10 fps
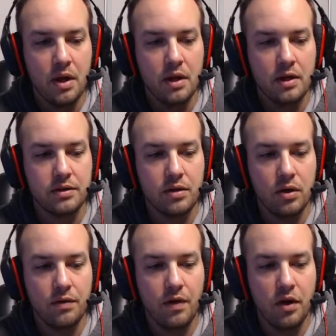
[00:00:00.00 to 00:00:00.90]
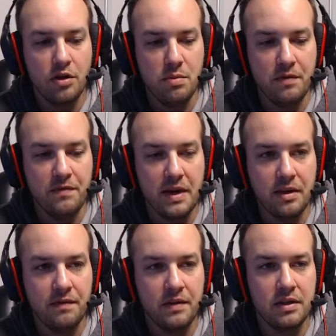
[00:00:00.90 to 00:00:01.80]
It's called Volume
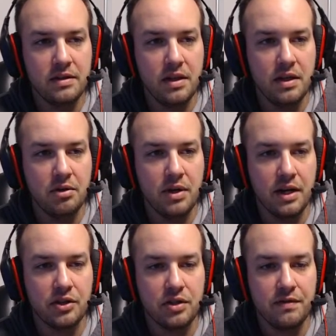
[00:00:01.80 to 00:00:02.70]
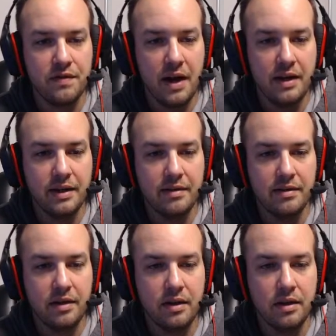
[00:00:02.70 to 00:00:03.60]
Effectiveness, and you can actually find it
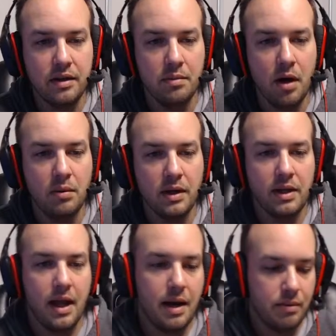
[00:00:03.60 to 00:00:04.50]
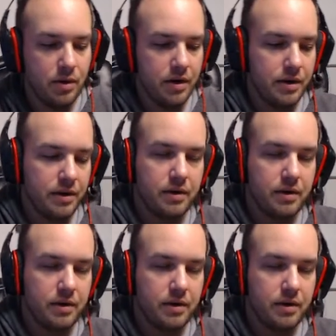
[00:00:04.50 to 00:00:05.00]
in the public library